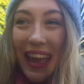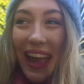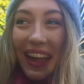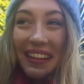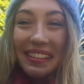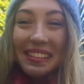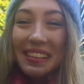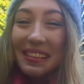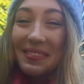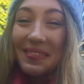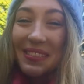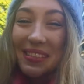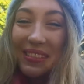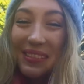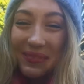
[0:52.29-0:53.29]
and it's gonna
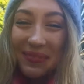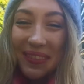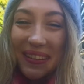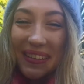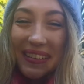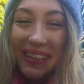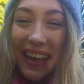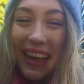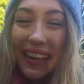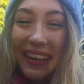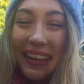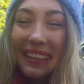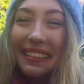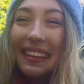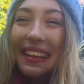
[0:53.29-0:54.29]
be super
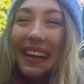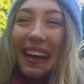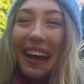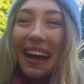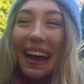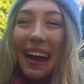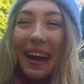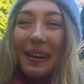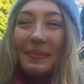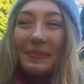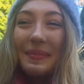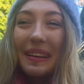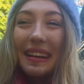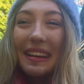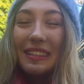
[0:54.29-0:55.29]
exciting.
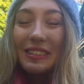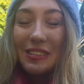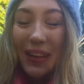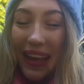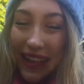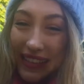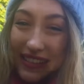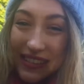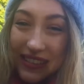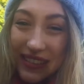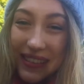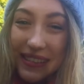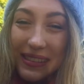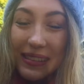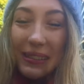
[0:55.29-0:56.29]
To enter
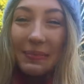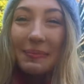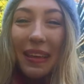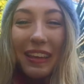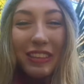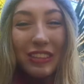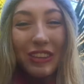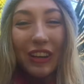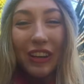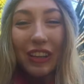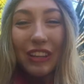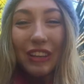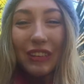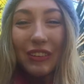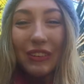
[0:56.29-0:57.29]
it, make sure
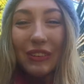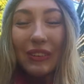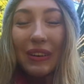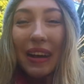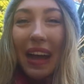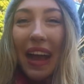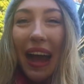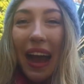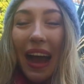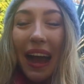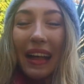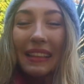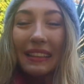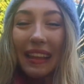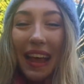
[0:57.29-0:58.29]
you
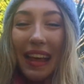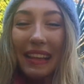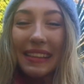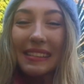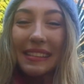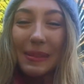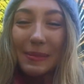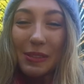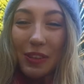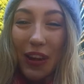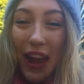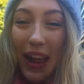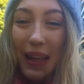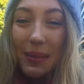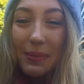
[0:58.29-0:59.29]
like and
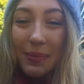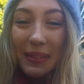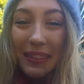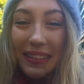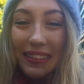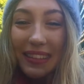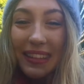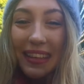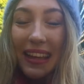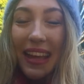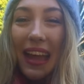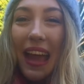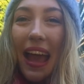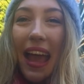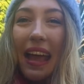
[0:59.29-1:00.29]
subscribe,
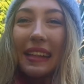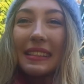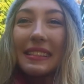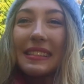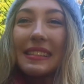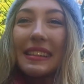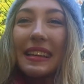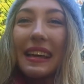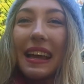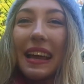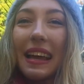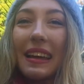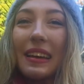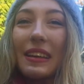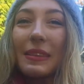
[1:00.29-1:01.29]
and
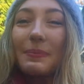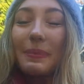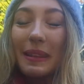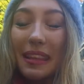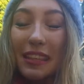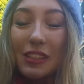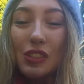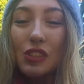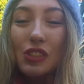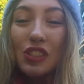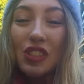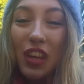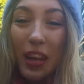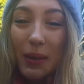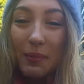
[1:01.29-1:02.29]
please
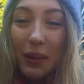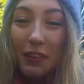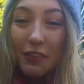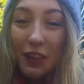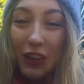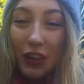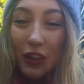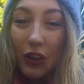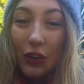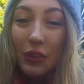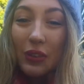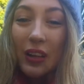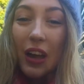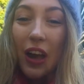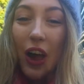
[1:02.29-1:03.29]
share my video
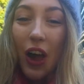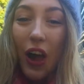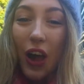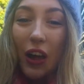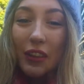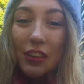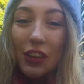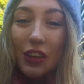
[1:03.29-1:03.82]
on